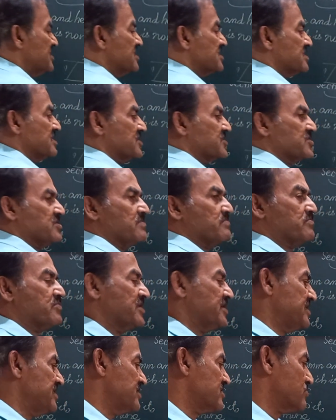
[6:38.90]
the section
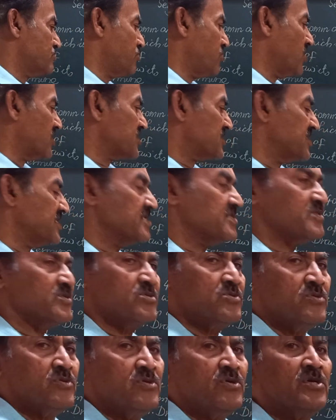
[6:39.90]
plane is passing
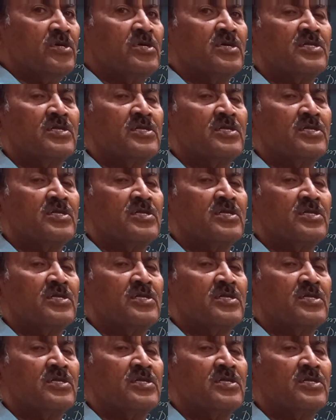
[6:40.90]
through